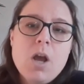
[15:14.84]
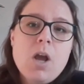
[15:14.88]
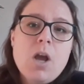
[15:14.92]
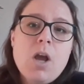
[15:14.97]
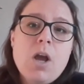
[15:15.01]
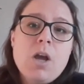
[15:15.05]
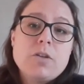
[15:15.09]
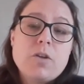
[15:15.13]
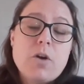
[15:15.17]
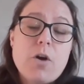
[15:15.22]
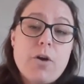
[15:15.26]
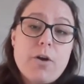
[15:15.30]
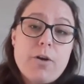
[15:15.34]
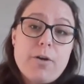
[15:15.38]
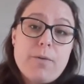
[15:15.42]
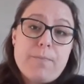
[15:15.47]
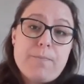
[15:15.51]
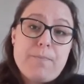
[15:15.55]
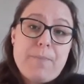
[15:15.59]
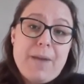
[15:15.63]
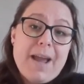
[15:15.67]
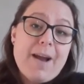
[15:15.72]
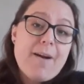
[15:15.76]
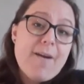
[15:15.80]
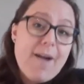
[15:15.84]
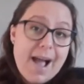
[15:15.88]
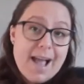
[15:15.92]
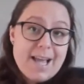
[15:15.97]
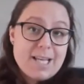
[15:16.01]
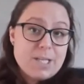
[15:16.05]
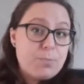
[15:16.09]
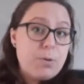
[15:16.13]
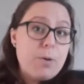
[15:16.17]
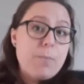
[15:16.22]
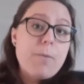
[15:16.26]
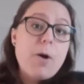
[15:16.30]
So BRI
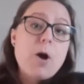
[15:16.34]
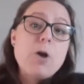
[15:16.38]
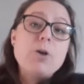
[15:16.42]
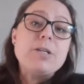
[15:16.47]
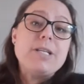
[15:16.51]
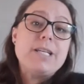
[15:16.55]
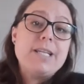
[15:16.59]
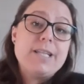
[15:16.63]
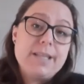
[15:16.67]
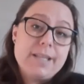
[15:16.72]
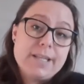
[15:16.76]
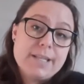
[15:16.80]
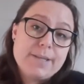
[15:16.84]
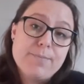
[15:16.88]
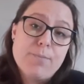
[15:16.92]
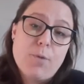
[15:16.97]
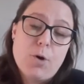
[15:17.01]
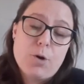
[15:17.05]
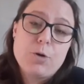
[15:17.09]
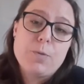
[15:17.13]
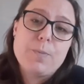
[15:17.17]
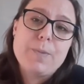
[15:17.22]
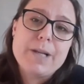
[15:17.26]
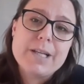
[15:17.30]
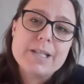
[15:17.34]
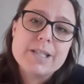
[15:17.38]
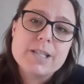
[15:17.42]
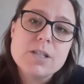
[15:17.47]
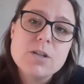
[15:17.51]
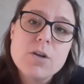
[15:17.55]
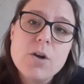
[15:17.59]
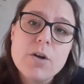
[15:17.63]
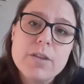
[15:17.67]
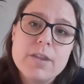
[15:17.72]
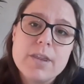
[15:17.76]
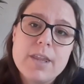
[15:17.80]
is promoting this model, but it's
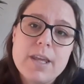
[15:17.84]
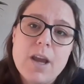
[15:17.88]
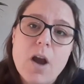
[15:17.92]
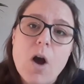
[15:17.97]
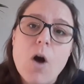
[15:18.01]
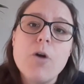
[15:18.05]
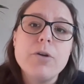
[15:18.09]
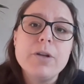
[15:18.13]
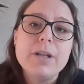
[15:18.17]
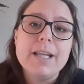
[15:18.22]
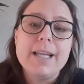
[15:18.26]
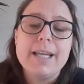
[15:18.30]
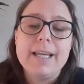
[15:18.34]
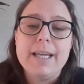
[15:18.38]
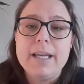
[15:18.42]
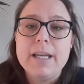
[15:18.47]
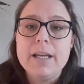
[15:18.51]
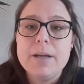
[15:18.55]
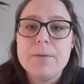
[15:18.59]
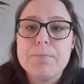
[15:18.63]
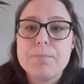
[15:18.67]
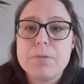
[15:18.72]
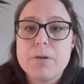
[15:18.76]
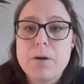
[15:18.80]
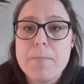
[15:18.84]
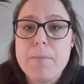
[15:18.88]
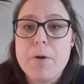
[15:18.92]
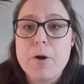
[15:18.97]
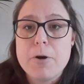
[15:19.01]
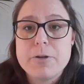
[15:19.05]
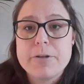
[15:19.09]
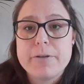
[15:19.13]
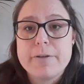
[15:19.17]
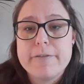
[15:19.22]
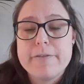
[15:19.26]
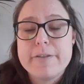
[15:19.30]
not the only
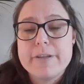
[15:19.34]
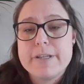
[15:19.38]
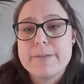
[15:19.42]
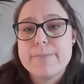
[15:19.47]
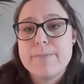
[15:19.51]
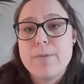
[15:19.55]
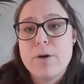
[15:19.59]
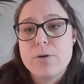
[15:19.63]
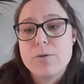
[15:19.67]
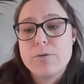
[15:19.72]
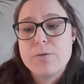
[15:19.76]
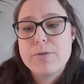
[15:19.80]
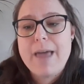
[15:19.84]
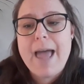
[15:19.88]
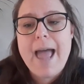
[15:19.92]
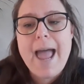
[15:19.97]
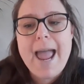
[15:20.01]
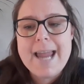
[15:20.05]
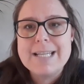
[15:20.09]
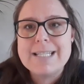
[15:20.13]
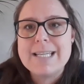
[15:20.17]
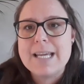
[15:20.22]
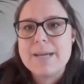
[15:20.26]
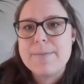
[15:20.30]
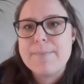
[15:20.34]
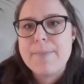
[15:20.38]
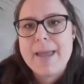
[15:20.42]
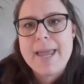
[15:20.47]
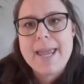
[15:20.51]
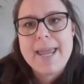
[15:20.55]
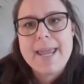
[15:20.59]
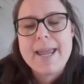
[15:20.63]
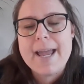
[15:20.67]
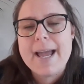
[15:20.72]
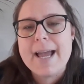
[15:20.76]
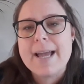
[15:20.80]
promoter of this model. The
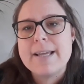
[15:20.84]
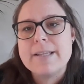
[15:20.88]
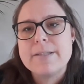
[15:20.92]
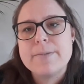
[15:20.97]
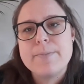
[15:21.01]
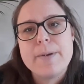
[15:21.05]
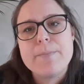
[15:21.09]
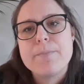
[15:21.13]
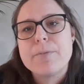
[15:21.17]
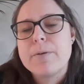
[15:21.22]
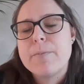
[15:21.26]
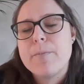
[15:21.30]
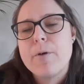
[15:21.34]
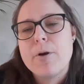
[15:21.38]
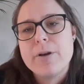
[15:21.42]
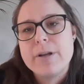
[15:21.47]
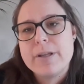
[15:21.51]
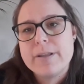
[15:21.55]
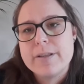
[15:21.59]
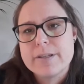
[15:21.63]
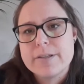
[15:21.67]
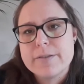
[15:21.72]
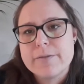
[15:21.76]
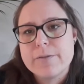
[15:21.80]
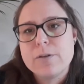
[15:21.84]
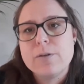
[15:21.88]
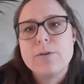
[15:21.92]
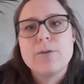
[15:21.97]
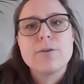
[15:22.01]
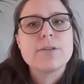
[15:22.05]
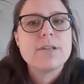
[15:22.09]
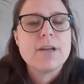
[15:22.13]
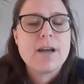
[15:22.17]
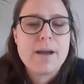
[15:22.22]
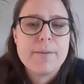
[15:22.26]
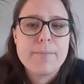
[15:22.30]
ADB has been promoting this for a
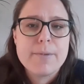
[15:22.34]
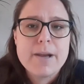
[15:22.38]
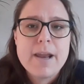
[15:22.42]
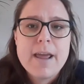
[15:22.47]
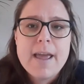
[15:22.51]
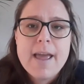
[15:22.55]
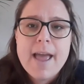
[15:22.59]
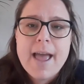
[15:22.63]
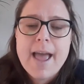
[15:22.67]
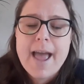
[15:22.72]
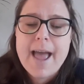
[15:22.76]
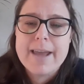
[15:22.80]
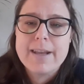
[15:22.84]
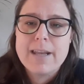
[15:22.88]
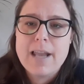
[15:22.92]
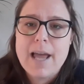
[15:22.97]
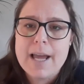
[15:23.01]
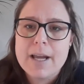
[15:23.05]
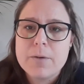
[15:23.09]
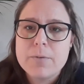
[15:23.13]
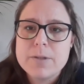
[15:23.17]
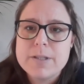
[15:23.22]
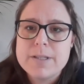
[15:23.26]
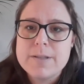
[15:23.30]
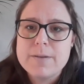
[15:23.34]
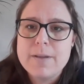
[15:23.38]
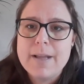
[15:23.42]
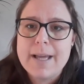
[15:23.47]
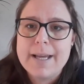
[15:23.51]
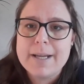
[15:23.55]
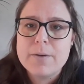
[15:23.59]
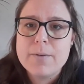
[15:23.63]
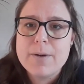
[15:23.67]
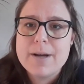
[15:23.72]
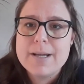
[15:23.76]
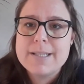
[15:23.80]
long time, and
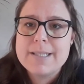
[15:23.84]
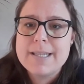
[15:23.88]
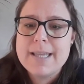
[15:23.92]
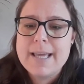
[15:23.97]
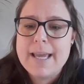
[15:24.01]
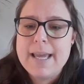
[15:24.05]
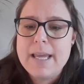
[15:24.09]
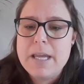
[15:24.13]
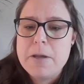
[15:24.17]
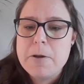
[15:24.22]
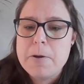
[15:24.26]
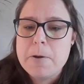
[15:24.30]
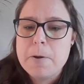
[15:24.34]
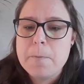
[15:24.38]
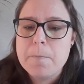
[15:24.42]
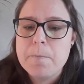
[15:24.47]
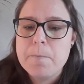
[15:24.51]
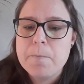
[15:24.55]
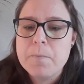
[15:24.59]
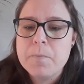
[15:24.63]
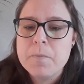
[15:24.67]
likewise the EU.